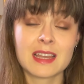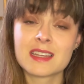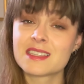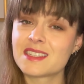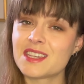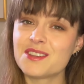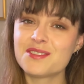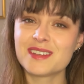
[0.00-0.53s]

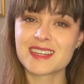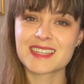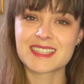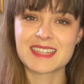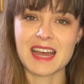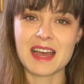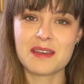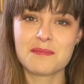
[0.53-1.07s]
See you next
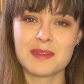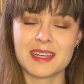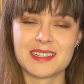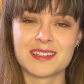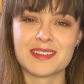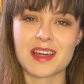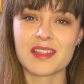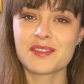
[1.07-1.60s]
time in
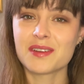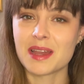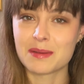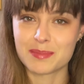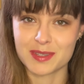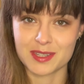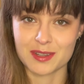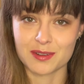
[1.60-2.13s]
another
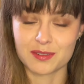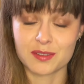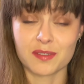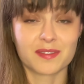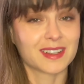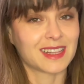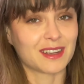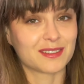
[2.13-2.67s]
episode
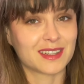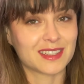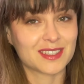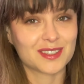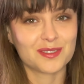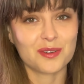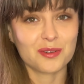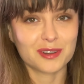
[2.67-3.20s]
of Clarinet
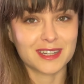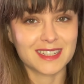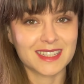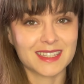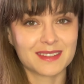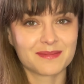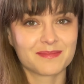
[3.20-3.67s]
Stories.